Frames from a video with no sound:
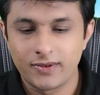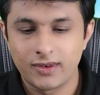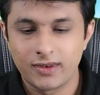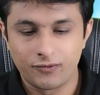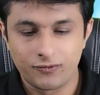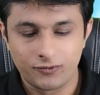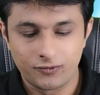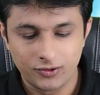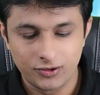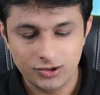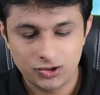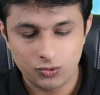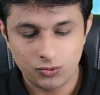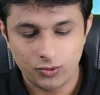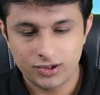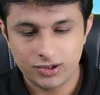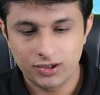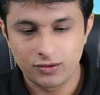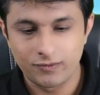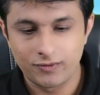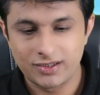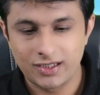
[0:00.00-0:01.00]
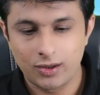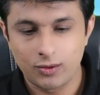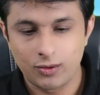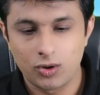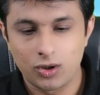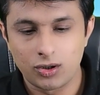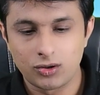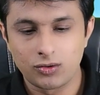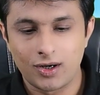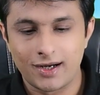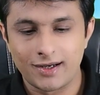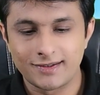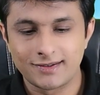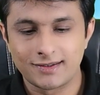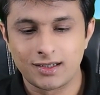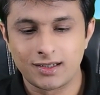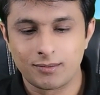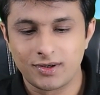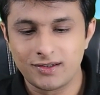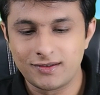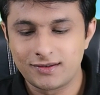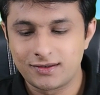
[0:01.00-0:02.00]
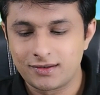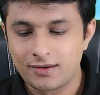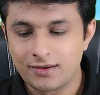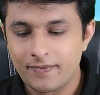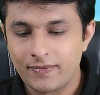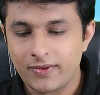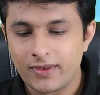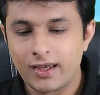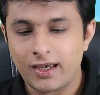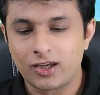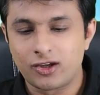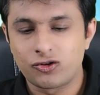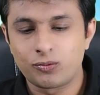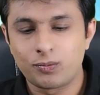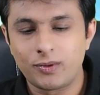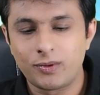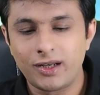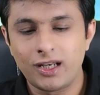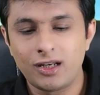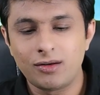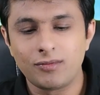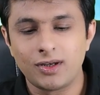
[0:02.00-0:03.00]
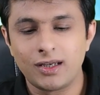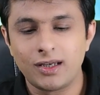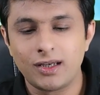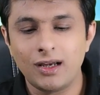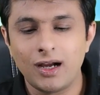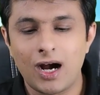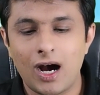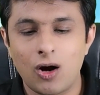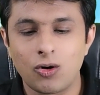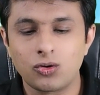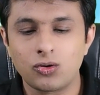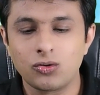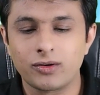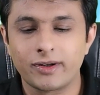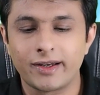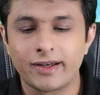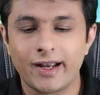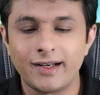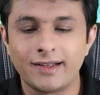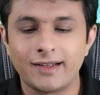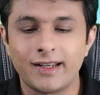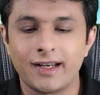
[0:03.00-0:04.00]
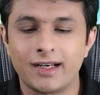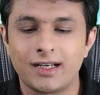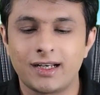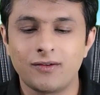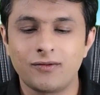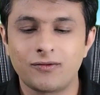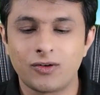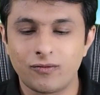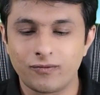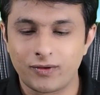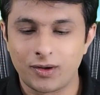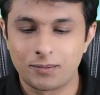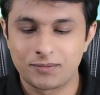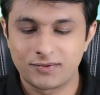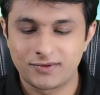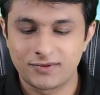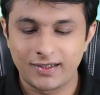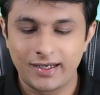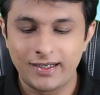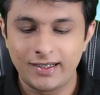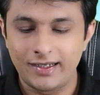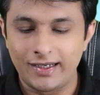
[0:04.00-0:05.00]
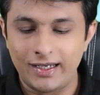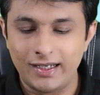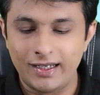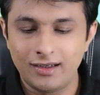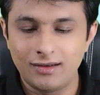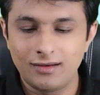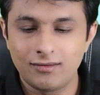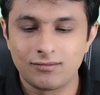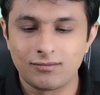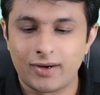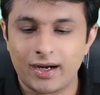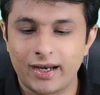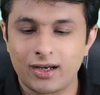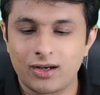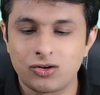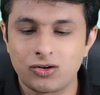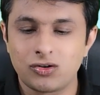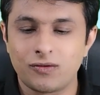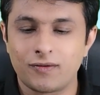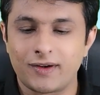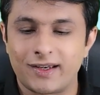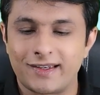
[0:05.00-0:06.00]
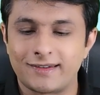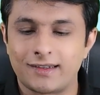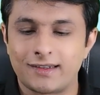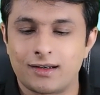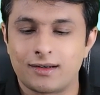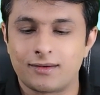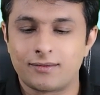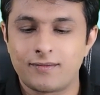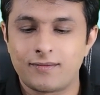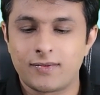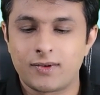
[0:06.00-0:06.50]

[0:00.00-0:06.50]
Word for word: The first question which I want to ask them is explain me how to get data from website in Microsoft Excel.